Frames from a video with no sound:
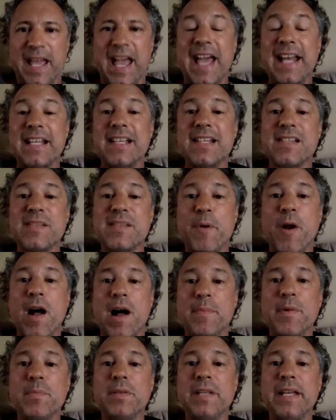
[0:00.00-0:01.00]
And he's
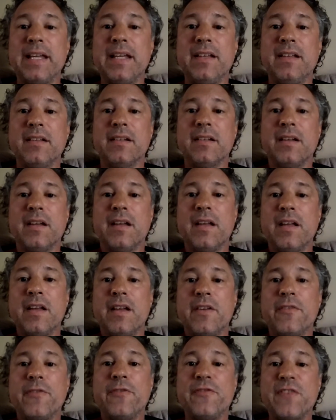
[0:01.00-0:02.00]
probably
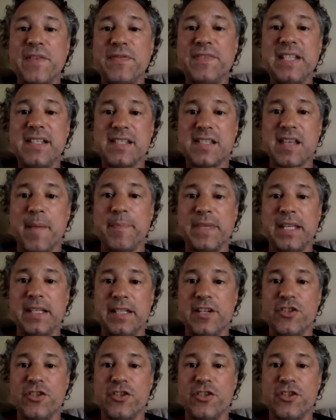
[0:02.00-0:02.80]
50-something